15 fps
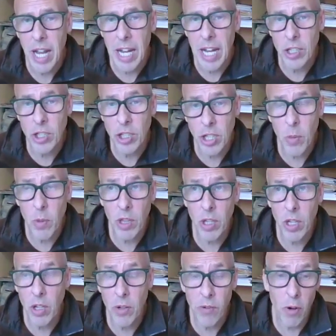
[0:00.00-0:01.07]
and showing that
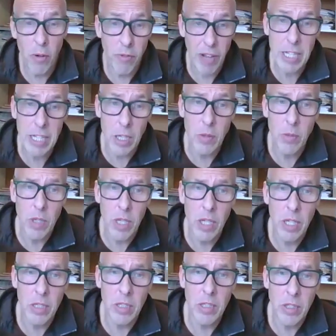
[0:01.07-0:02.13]
you've got value
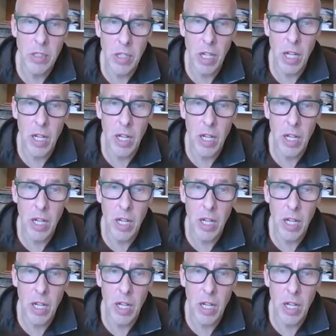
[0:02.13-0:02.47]
and